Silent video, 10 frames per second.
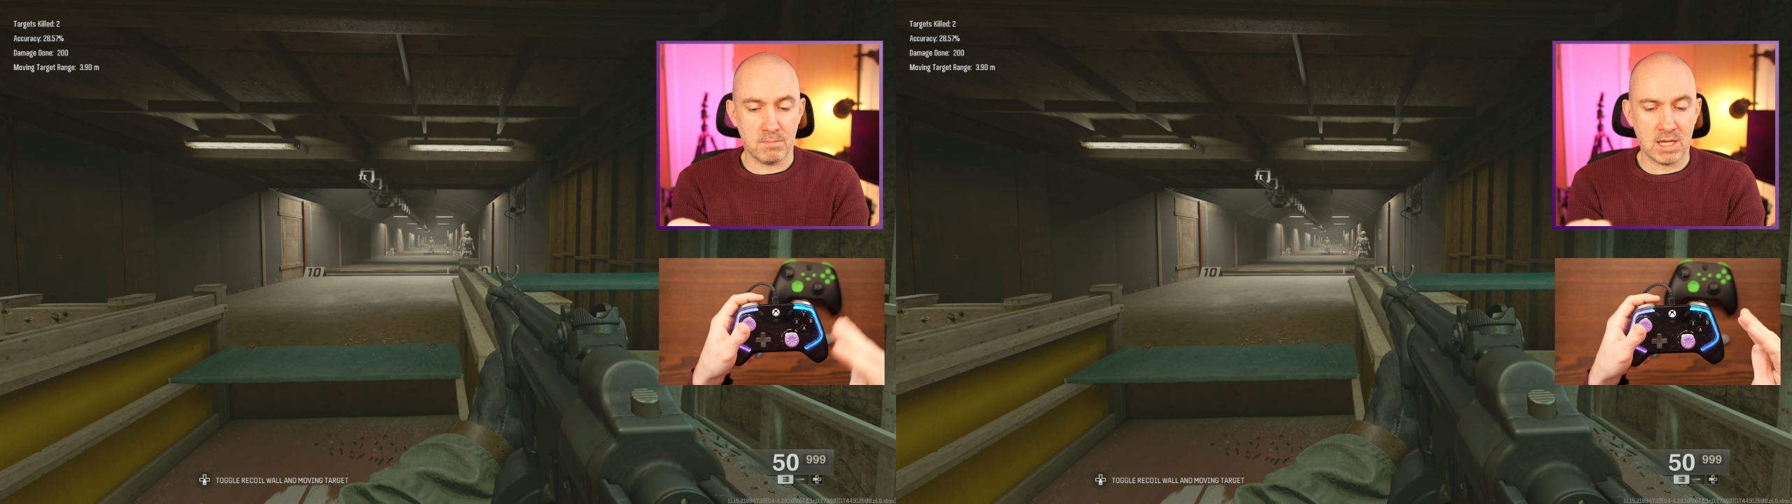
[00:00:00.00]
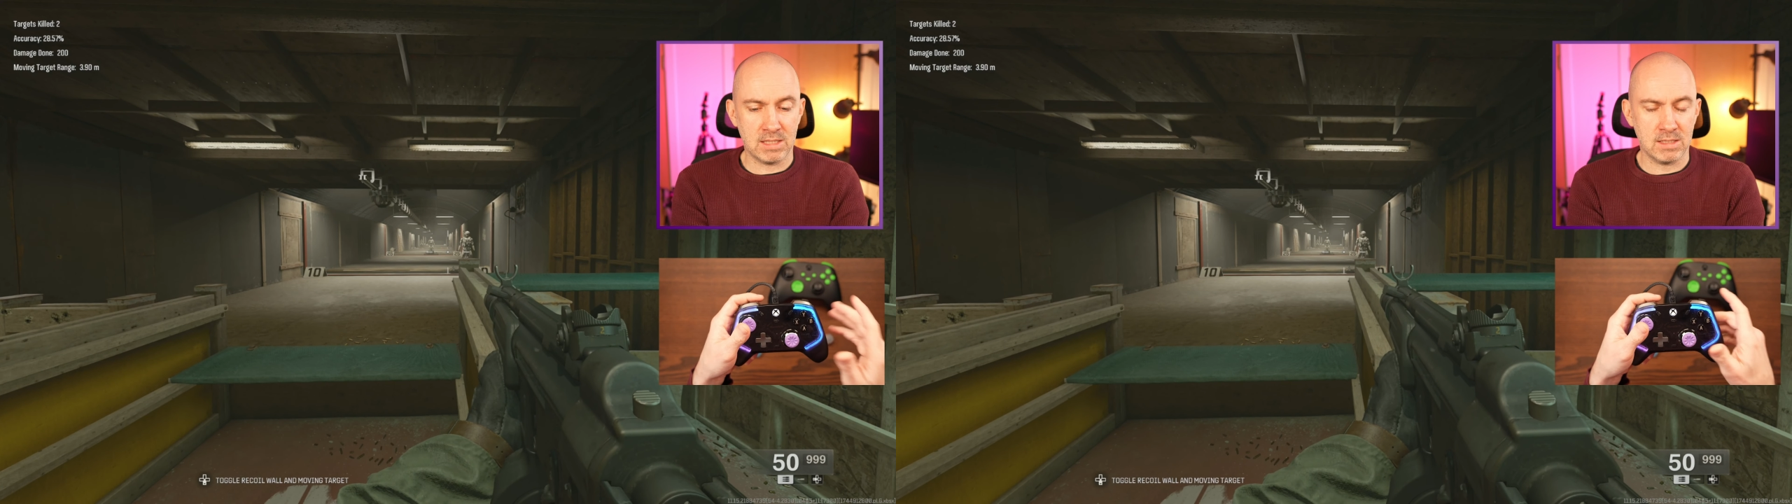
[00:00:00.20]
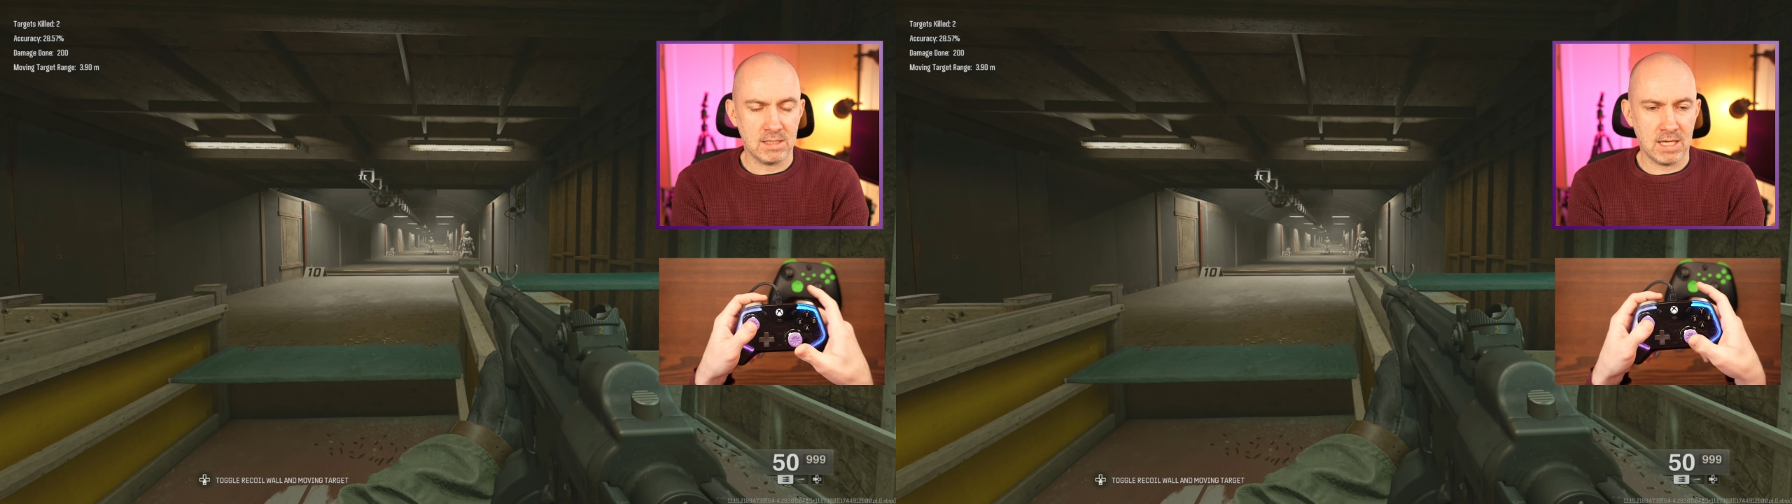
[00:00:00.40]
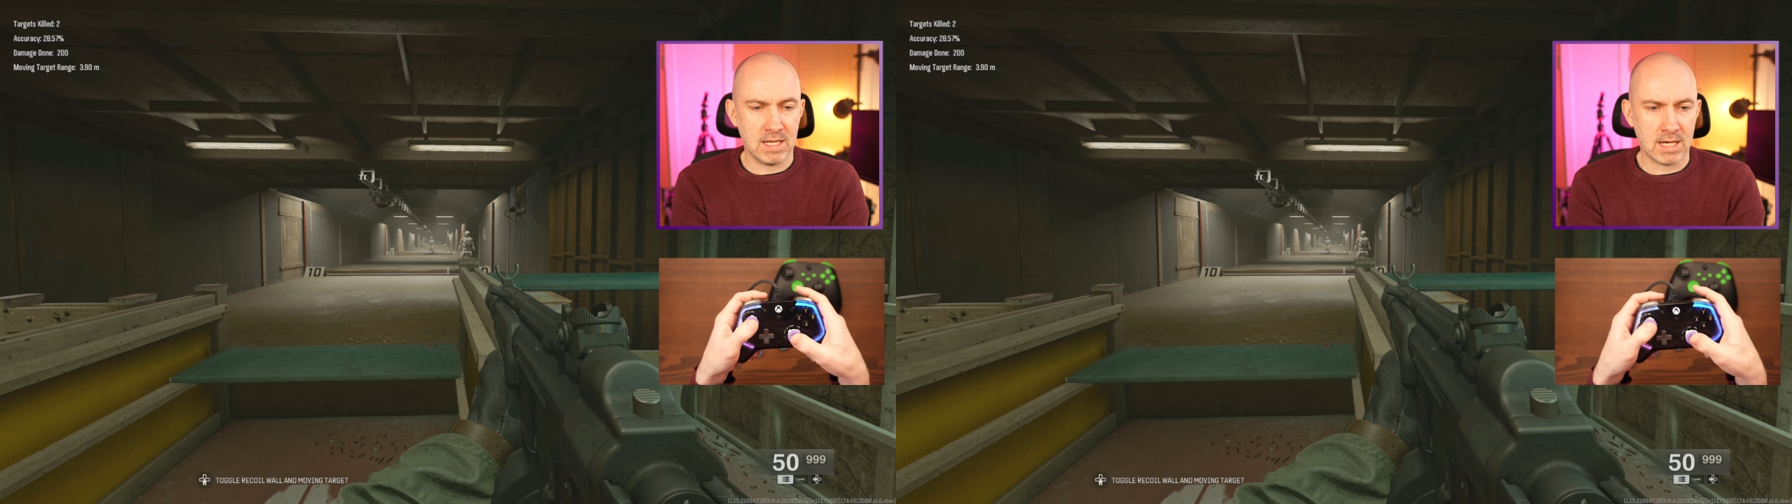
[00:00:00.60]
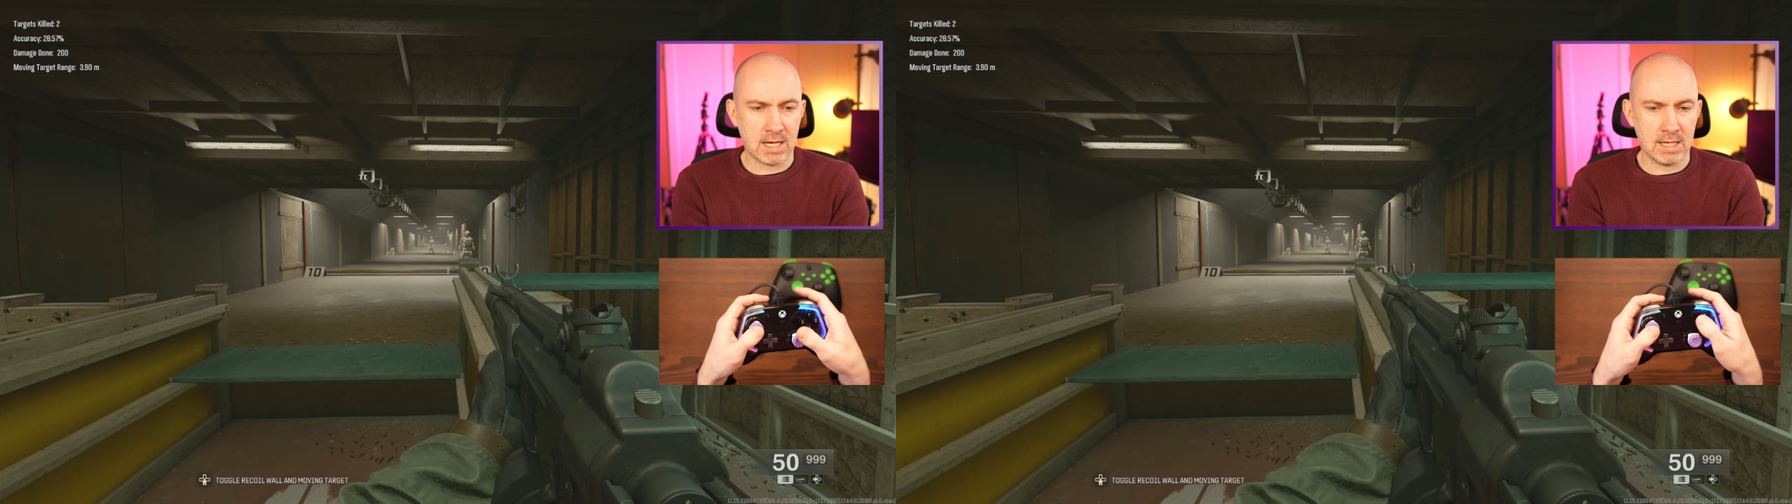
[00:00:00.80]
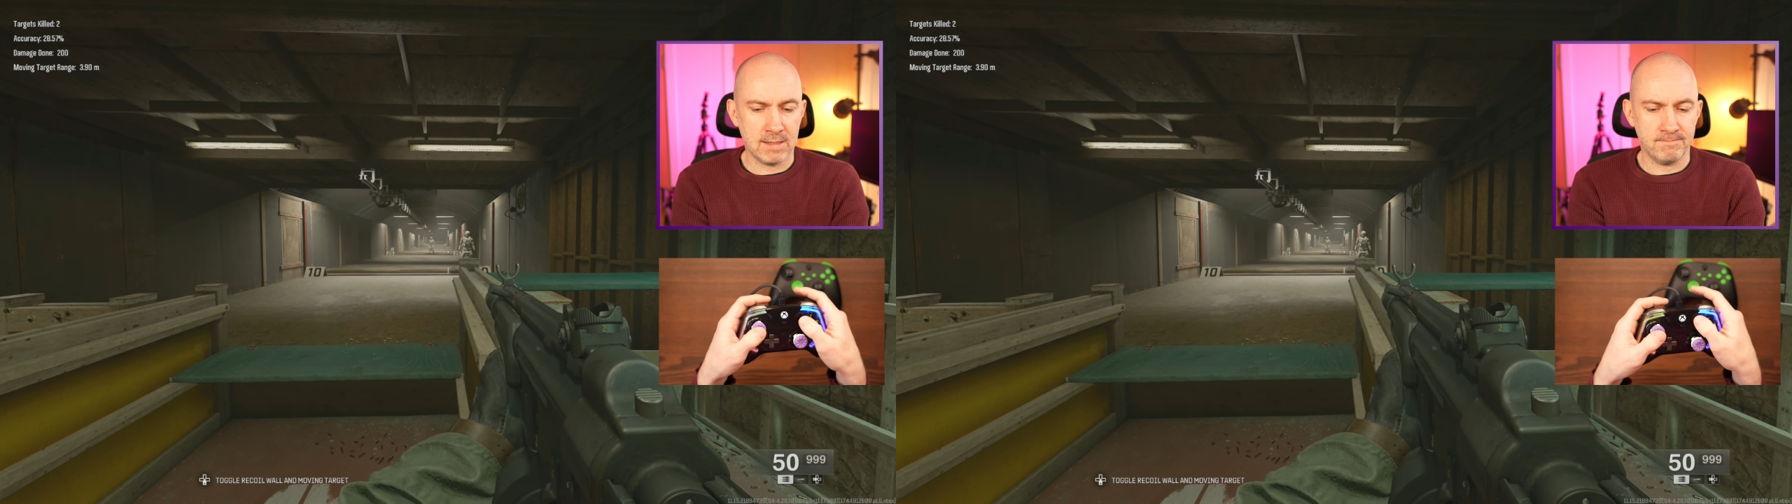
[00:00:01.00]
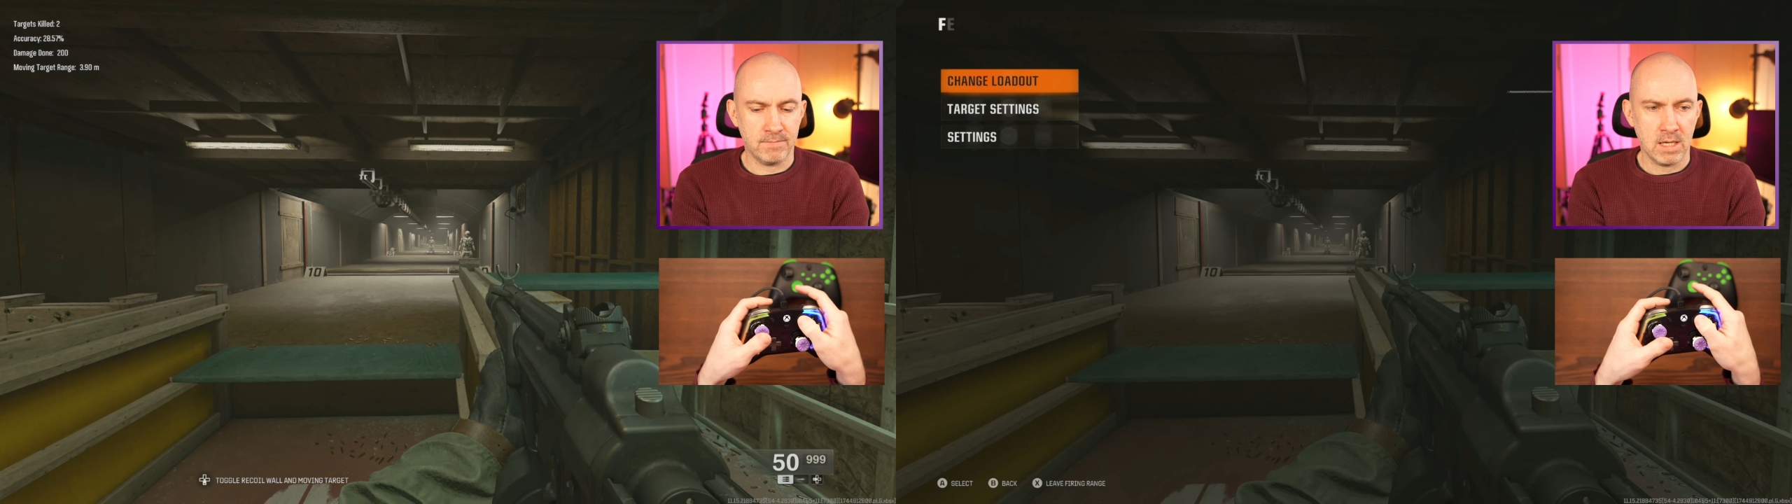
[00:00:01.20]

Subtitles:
mid and the high.